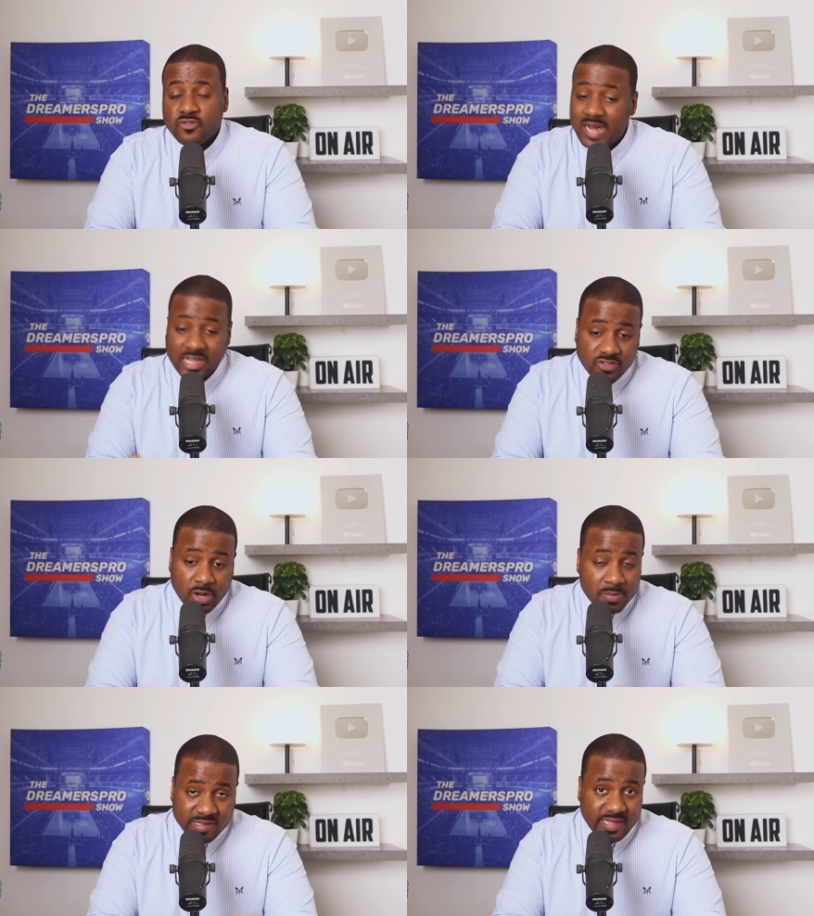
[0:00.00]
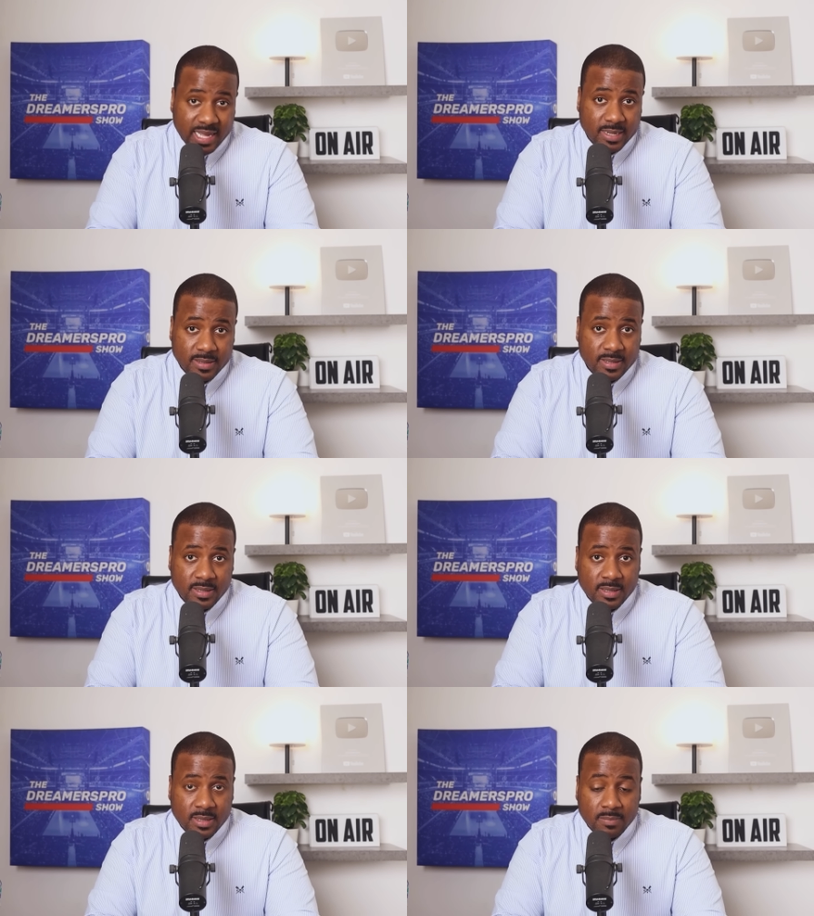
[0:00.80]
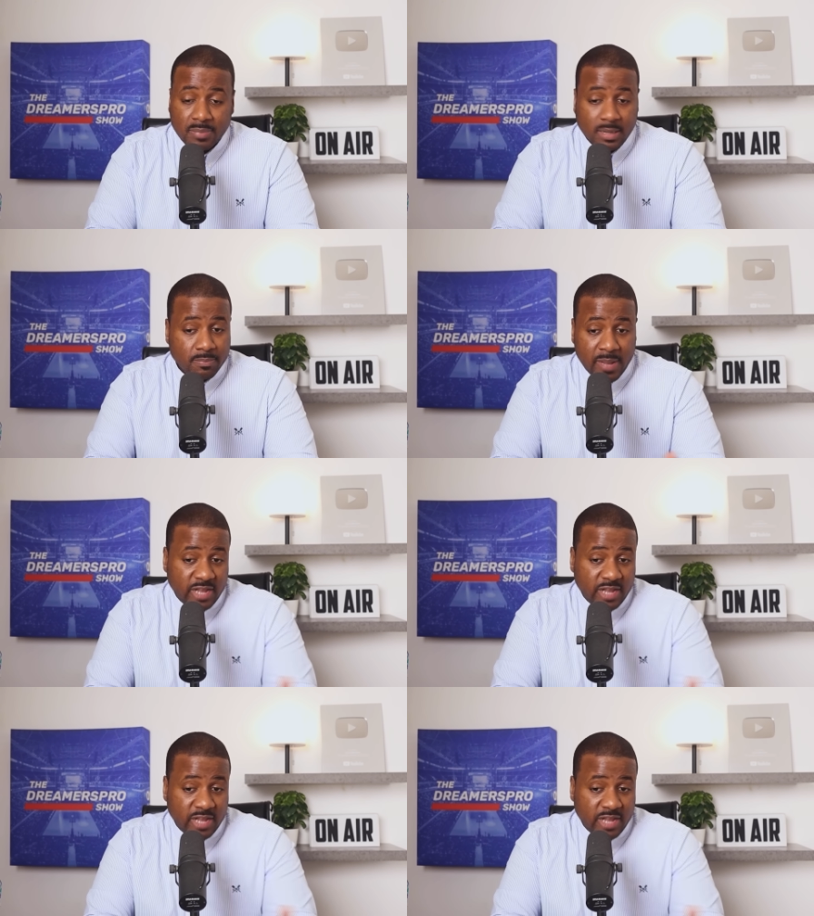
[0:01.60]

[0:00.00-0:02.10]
So that's their mistake. But